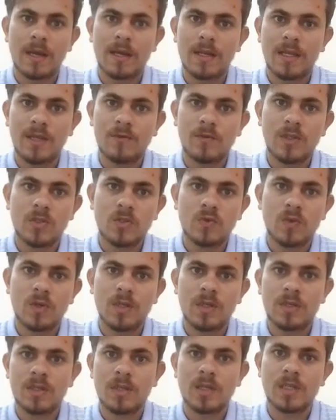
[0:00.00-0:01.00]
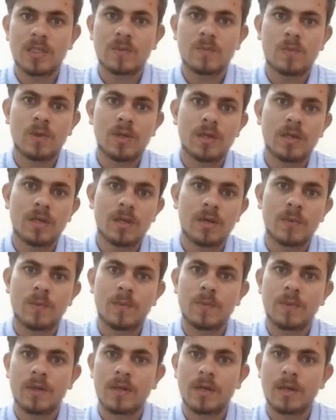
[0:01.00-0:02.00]
And eventually they split
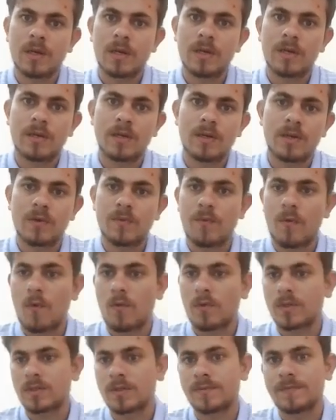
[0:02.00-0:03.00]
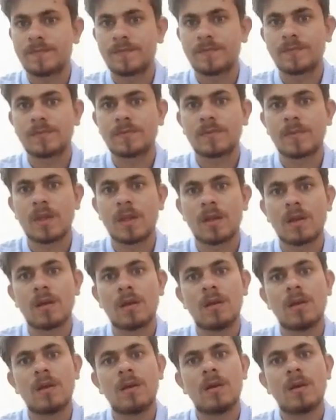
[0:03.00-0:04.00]
up and later divorce
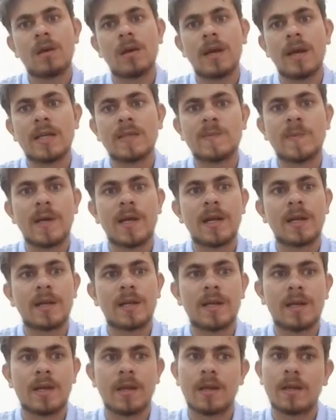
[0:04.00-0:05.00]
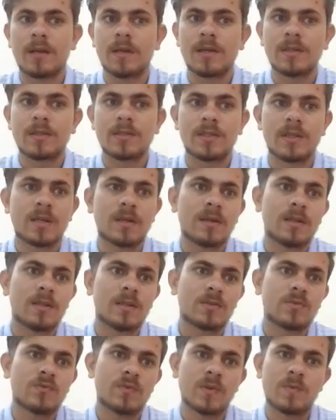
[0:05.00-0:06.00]
as Betty Anne
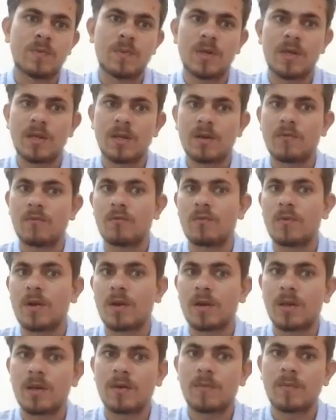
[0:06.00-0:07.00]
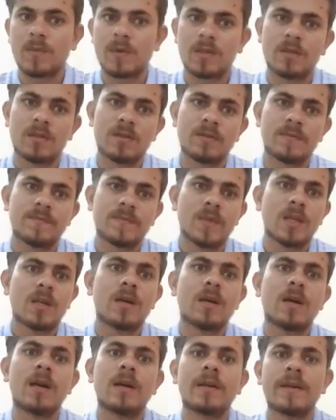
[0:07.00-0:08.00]
struggles with being a working mother
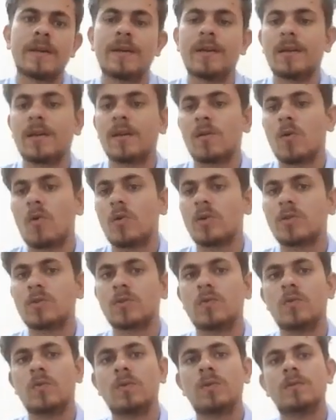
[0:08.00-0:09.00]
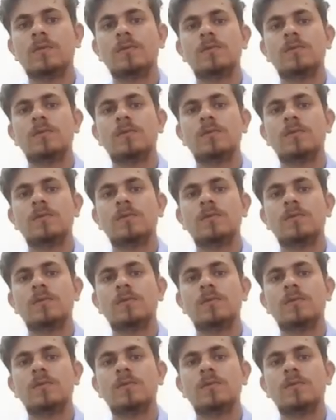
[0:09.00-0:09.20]
attending law school.